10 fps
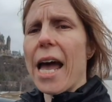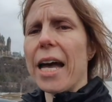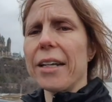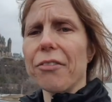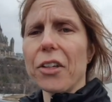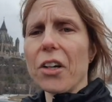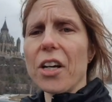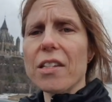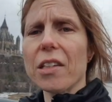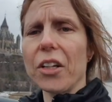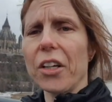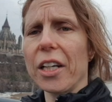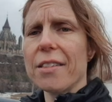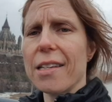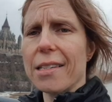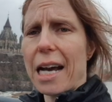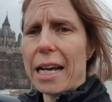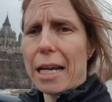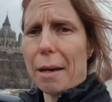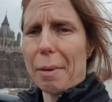And if you're as curious as I
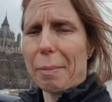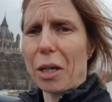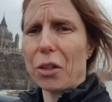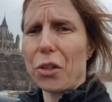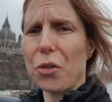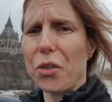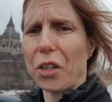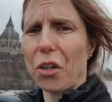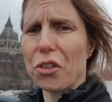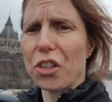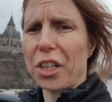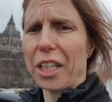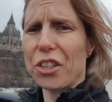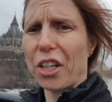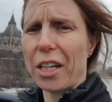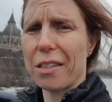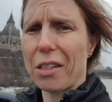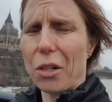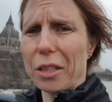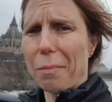am about who the Kosher Ninja is
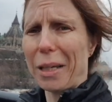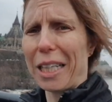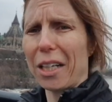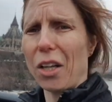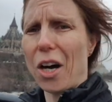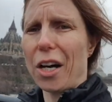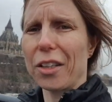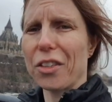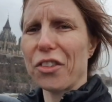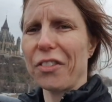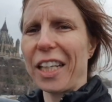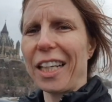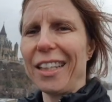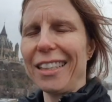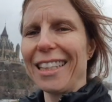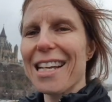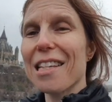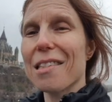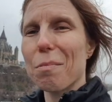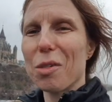going to meet along the Shvil,
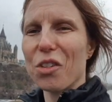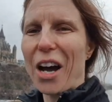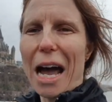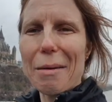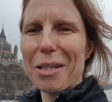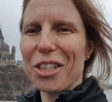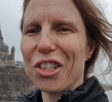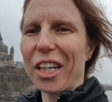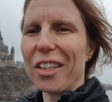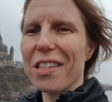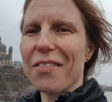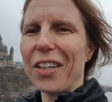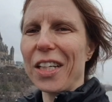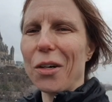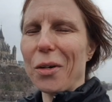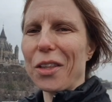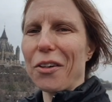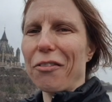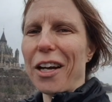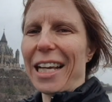subscribe and share this video with
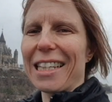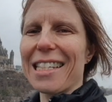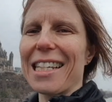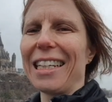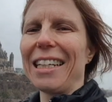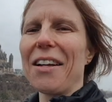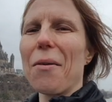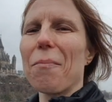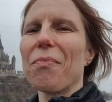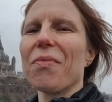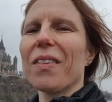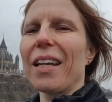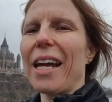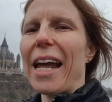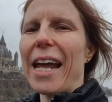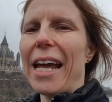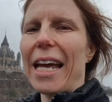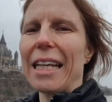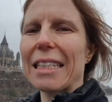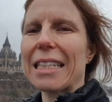your friends.
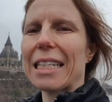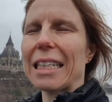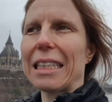And